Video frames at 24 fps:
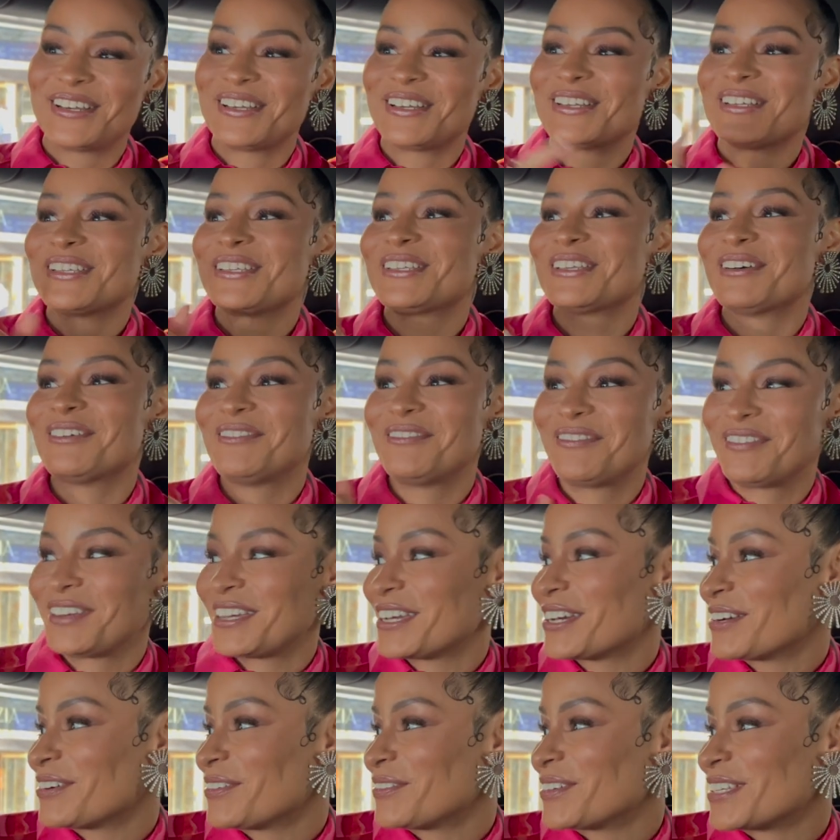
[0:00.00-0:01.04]

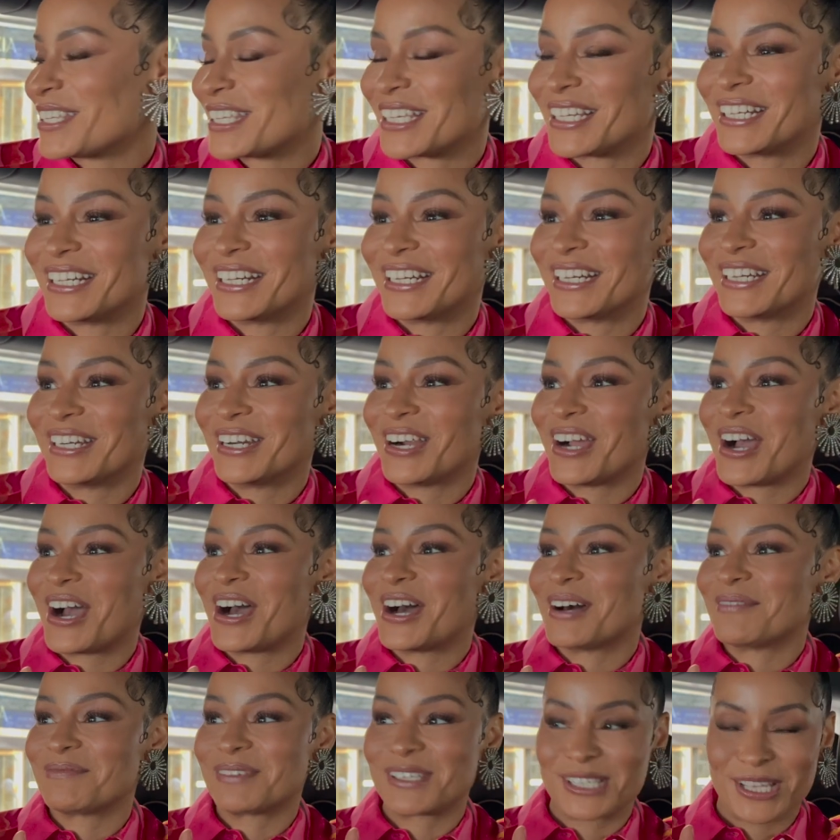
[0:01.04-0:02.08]
Sophia was there,
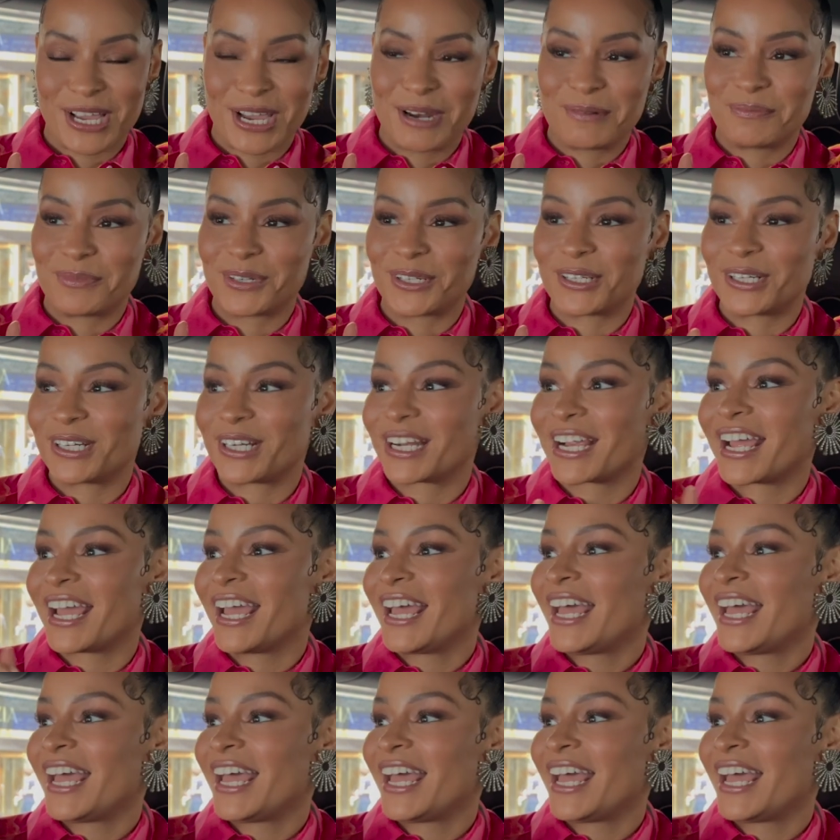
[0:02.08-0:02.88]
Steinberg.